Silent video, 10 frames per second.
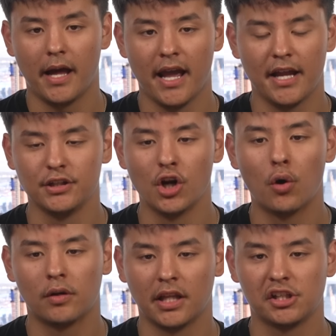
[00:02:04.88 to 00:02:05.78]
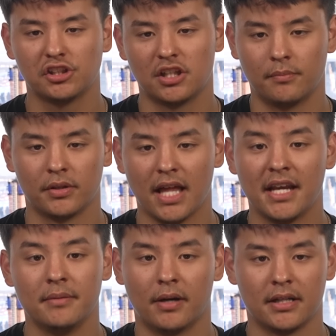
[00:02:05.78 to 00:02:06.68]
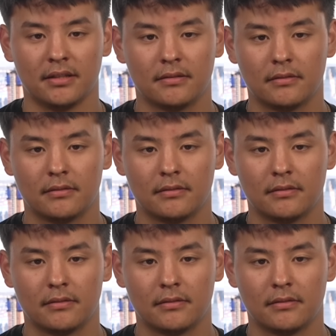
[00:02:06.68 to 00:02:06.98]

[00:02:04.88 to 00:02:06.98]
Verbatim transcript: I had no relationship with anybody.